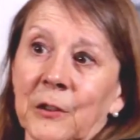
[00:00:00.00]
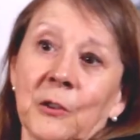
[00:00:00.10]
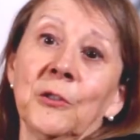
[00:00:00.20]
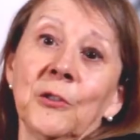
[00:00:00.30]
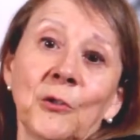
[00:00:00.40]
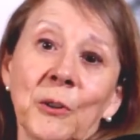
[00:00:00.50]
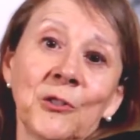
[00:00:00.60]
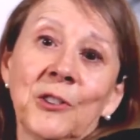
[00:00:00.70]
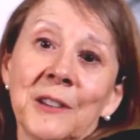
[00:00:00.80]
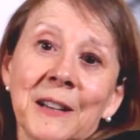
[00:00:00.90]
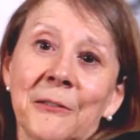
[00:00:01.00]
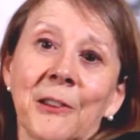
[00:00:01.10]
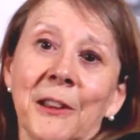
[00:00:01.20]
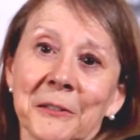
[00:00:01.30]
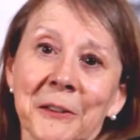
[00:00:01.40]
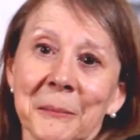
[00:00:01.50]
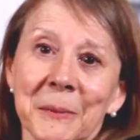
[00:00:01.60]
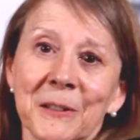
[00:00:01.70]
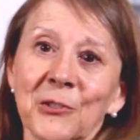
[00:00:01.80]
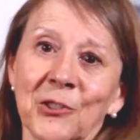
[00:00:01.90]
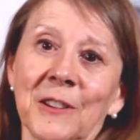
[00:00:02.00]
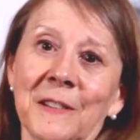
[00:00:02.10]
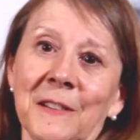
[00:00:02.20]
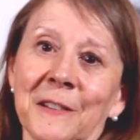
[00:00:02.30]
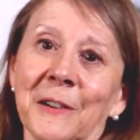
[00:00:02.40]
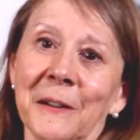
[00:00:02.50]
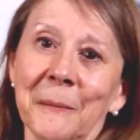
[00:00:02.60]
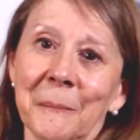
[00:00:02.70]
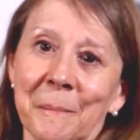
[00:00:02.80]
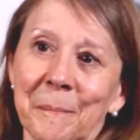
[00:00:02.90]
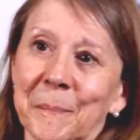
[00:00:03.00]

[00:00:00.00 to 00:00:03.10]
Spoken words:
the good news was you didn't have a lot of competition as a startup,